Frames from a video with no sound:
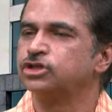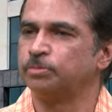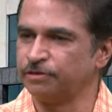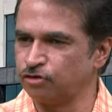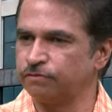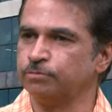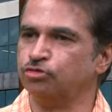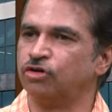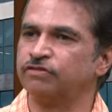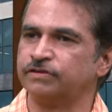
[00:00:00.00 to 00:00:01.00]
So before we
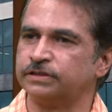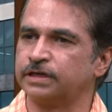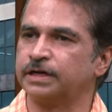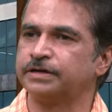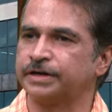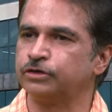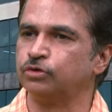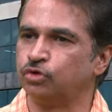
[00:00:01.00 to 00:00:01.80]
move on further and try to